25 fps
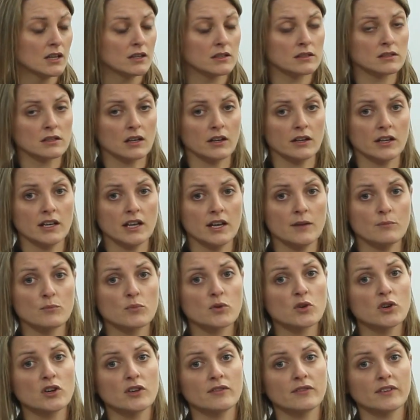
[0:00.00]
So
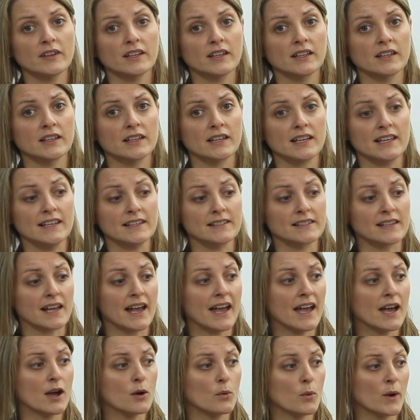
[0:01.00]
improving its
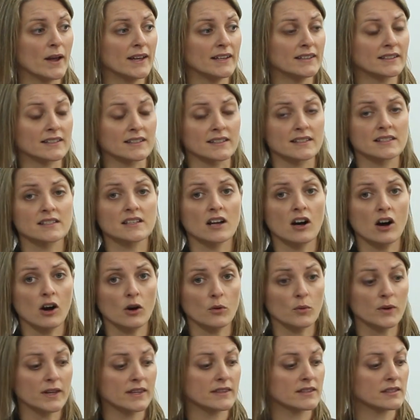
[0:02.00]
airway to
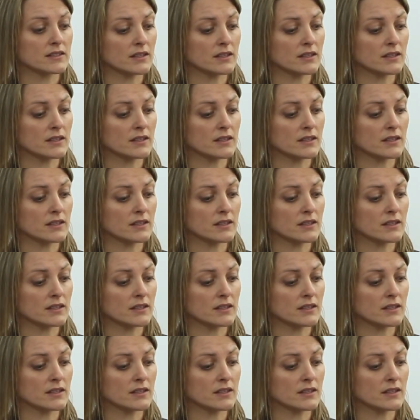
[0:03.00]
start with,